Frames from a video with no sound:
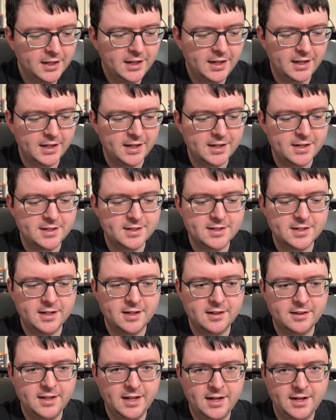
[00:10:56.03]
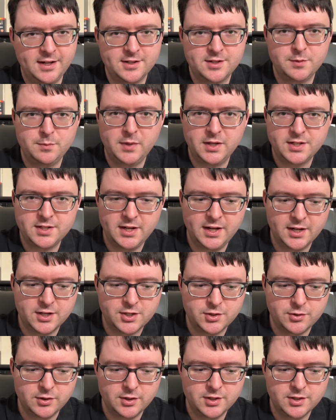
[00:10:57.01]
and that has some nice
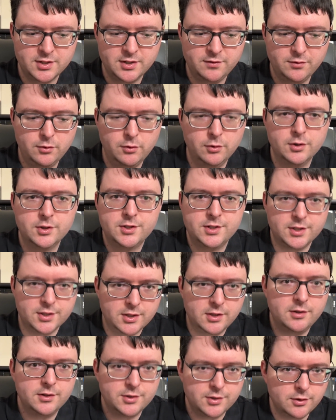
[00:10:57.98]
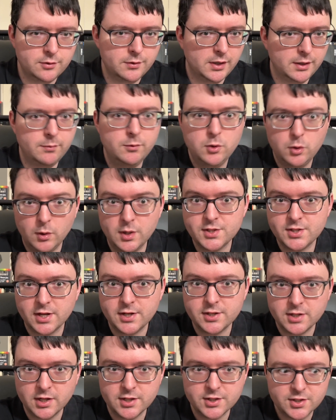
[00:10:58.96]
extras, and of course is also a
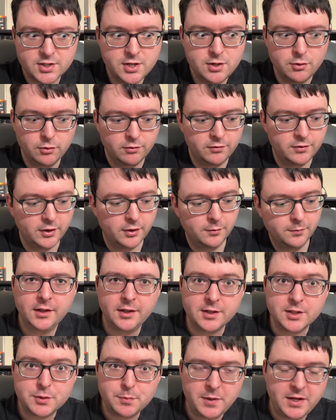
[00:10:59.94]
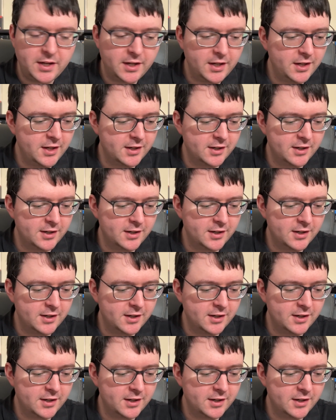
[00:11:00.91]
quasi-Don Siegel film. Then speaking